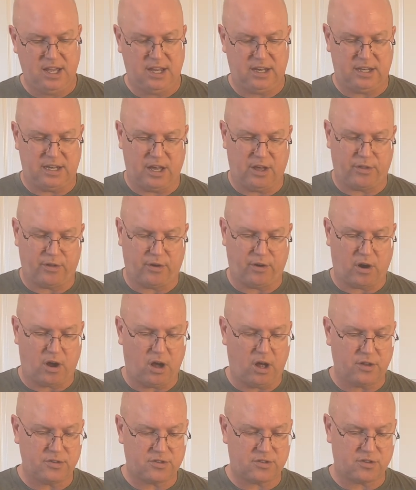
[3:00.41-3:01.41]
Now, there are
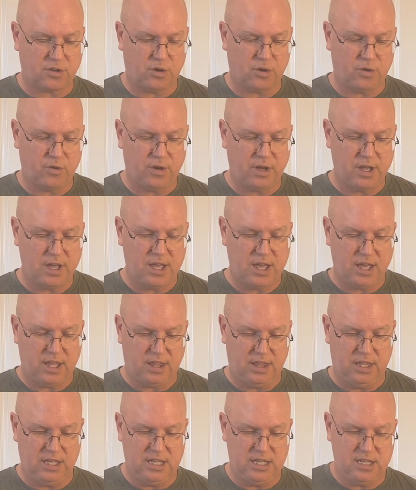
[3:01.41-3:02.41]
also
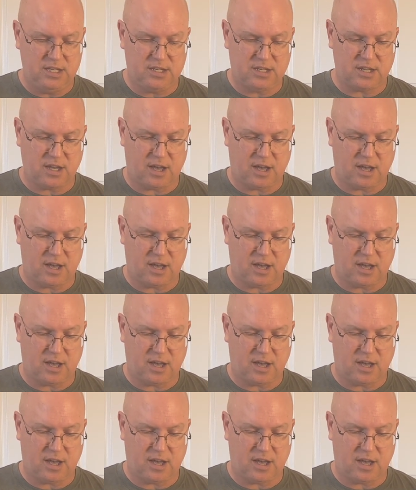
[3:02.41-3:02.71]
these